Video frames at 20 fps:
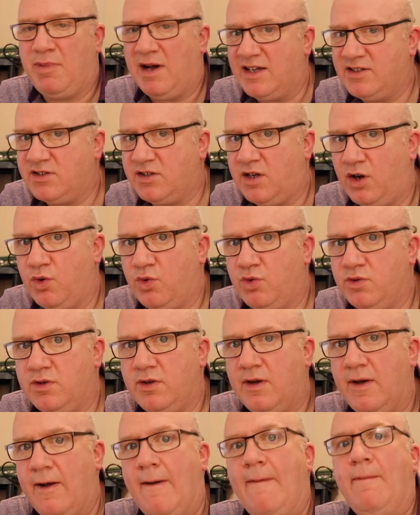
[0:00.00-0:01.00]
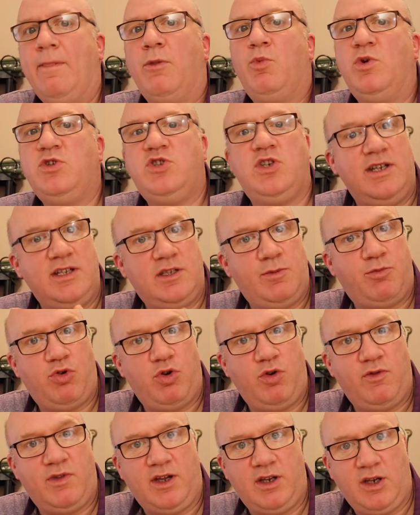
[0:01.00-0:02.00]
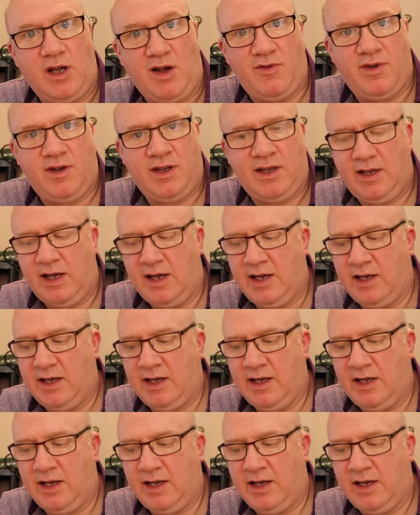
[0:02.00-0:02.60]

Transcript: passcode, which you need to prove that you have